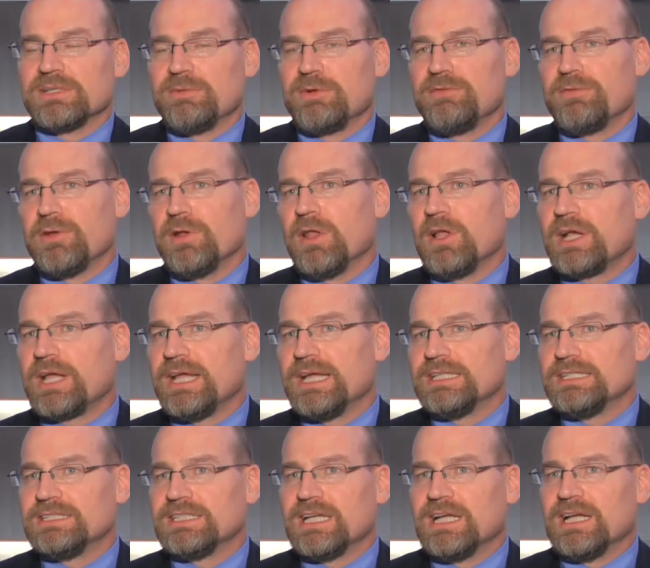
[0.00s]
If you look
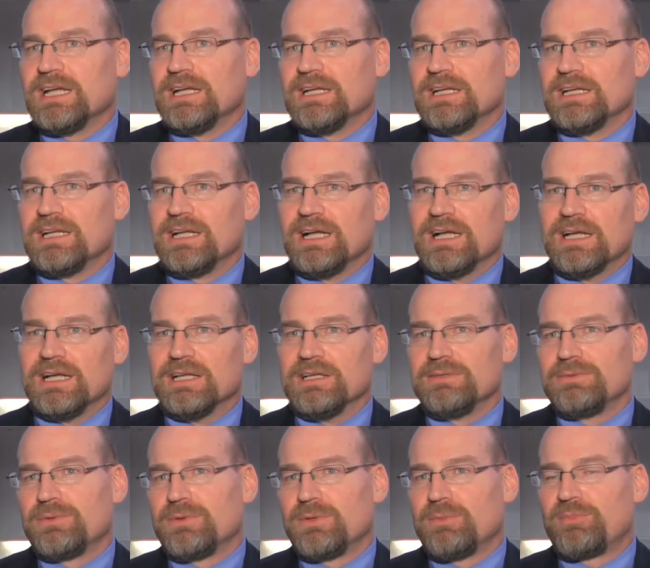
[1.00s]
at
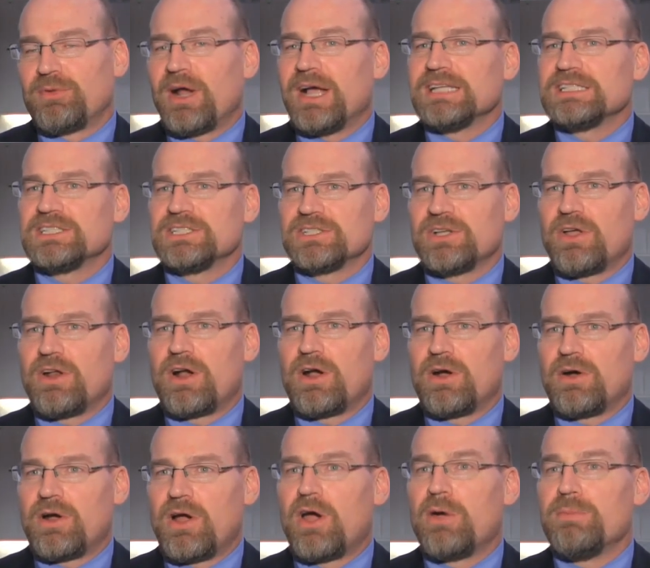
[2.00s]
prices on
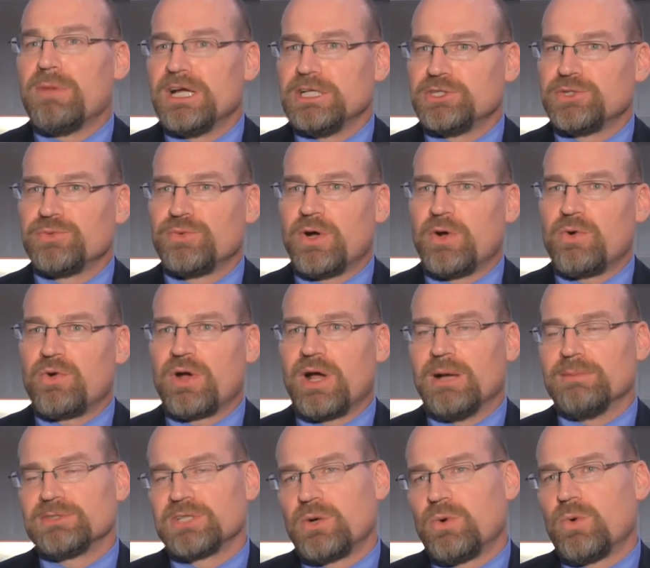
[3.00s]
our major row
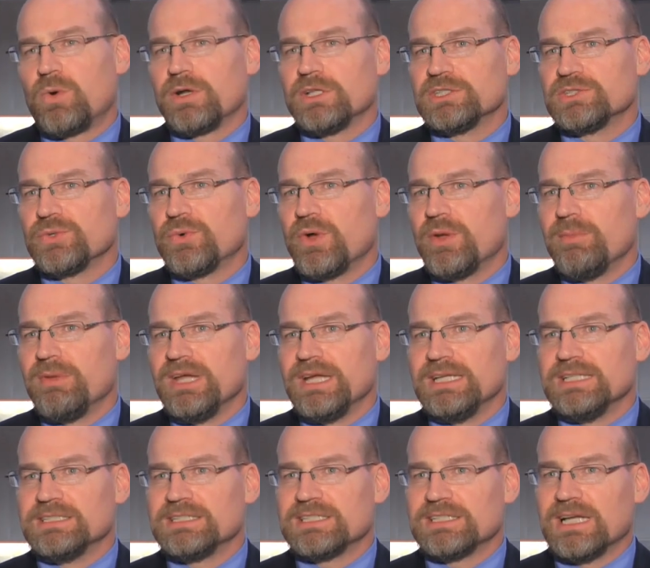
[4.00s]
crops, corn and
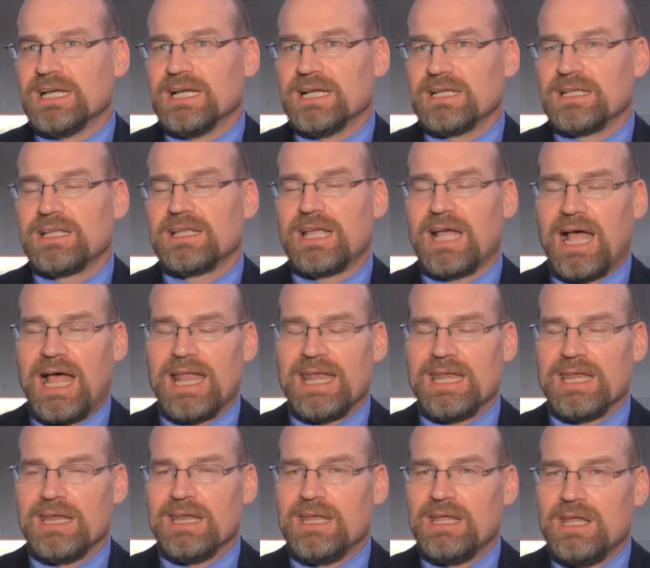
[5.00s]
soybeans,
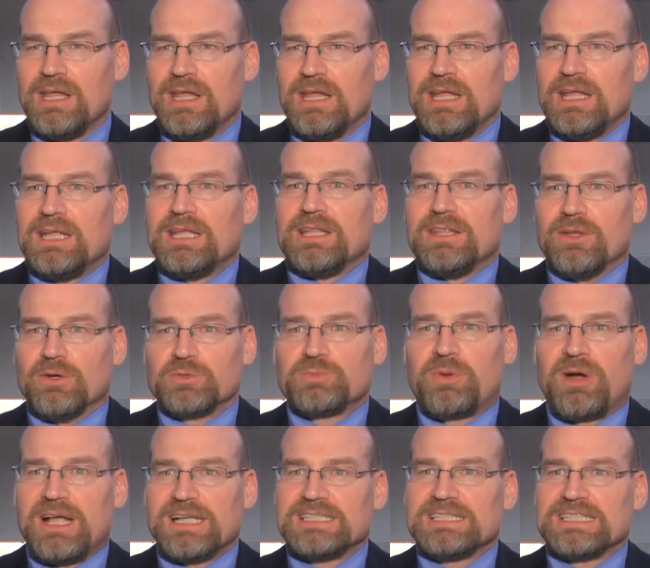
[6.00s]
cotton, those
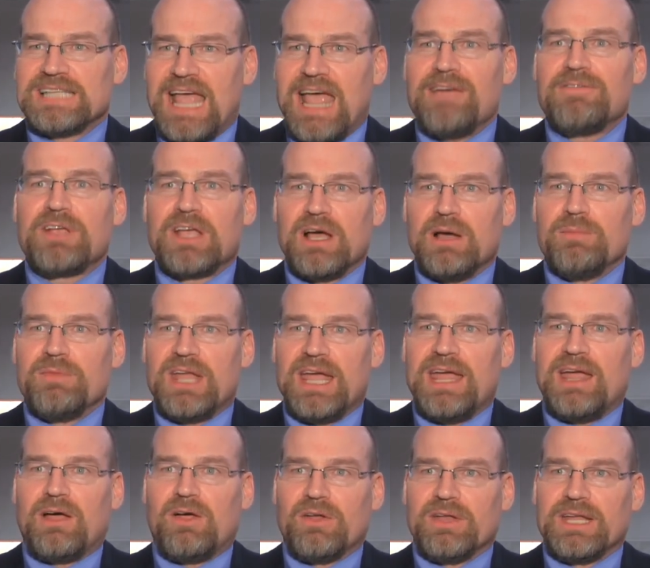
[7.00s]
prices have come
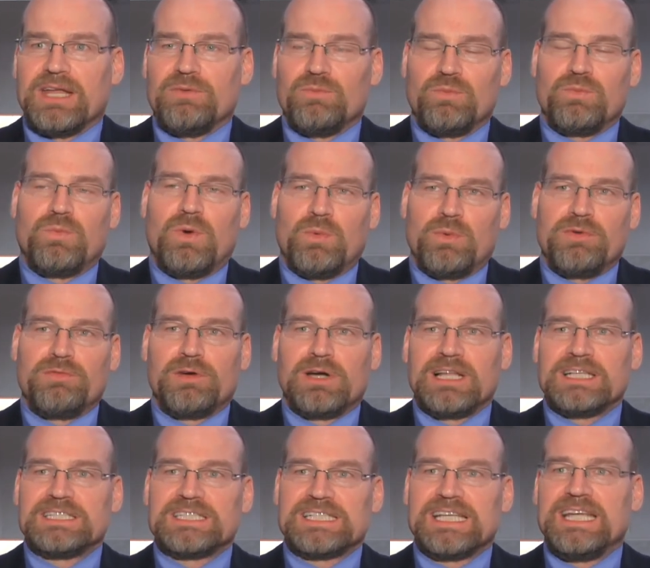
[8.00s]
down, and what we've
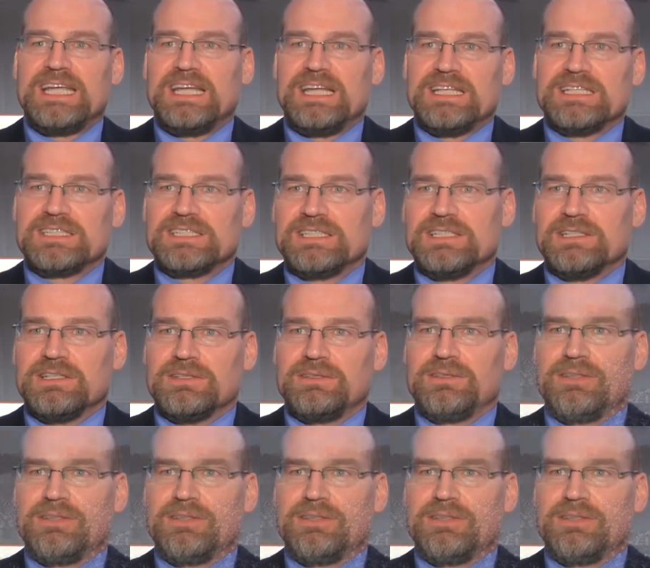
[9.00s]
really seen is the